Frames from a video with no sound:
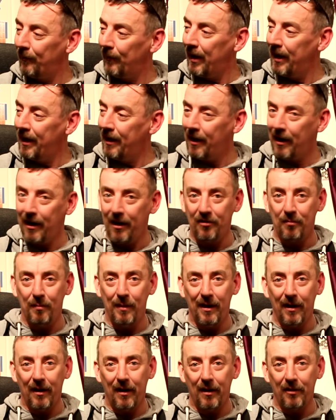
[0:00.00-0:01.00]
he can ask
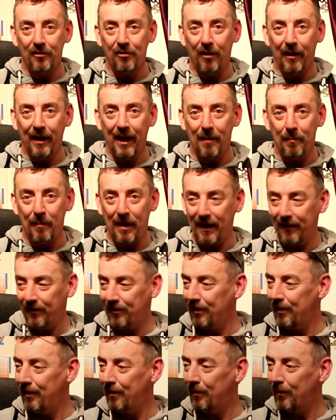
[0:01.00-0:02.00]
me and I'll try and get back
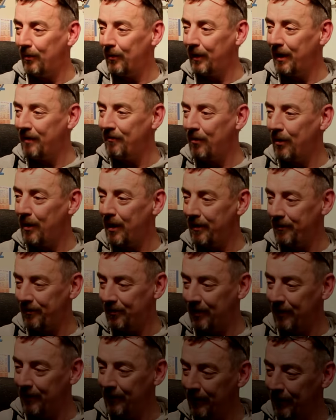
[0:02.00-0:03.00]
to you or give you an
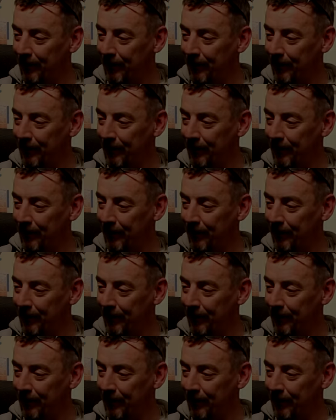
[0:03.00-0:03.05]
answer.